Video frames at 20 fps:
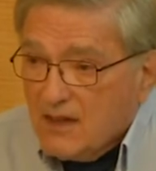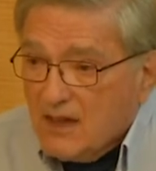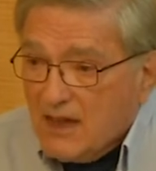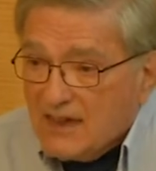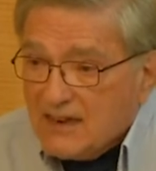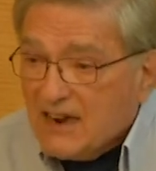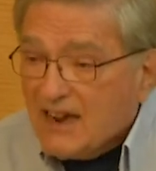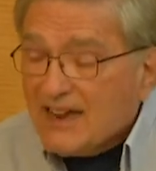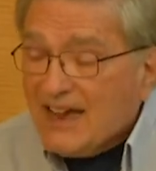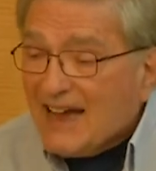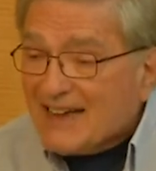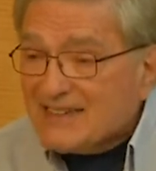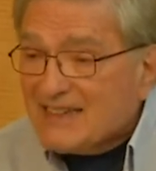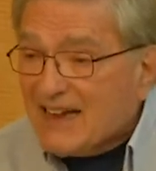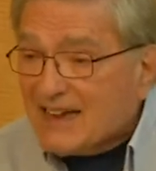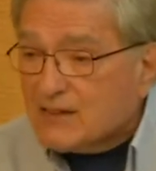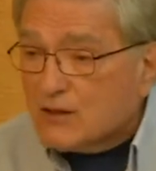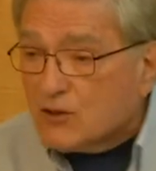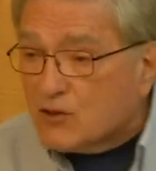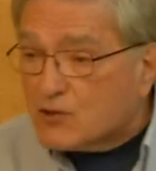And I had
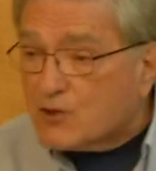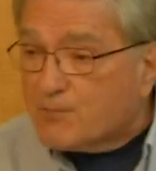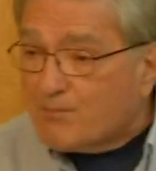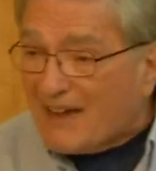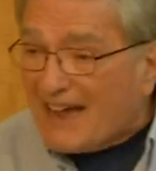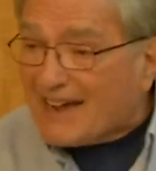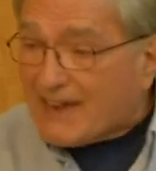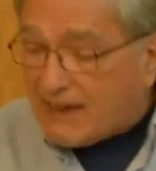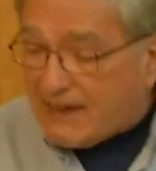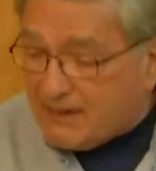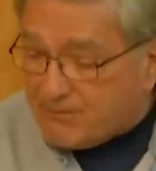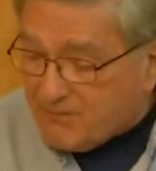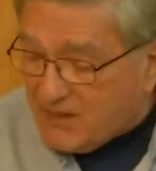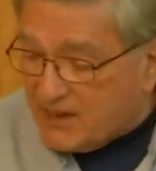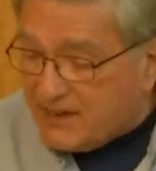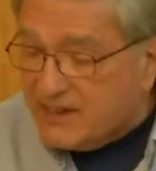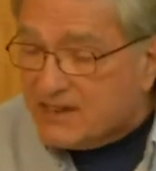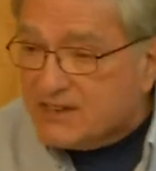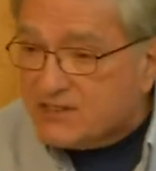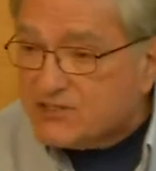not looked back at
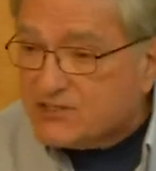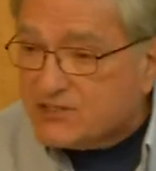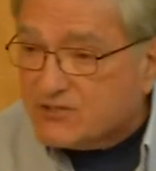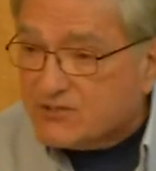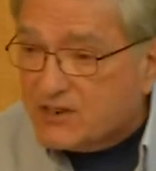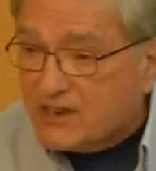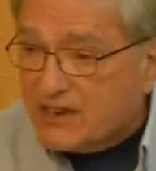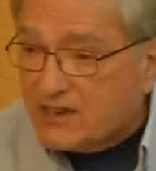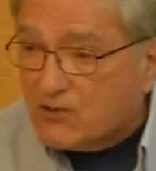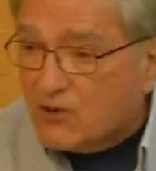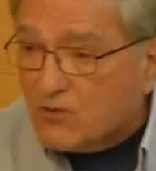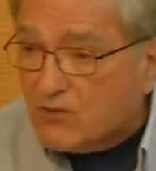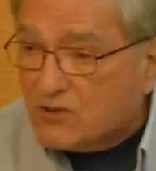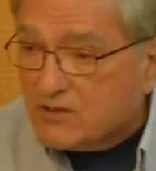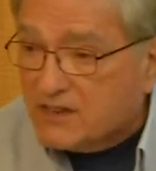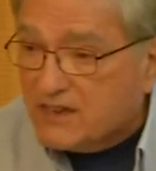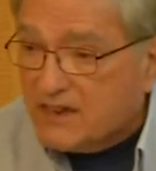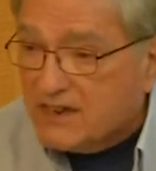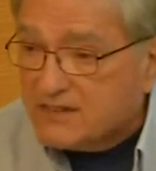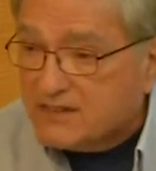my history at all
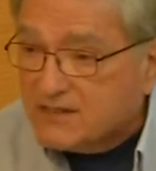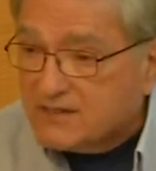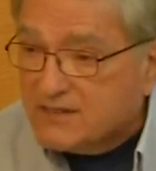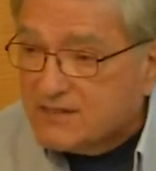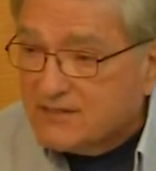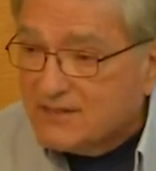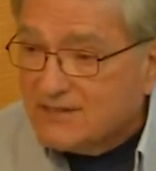yet.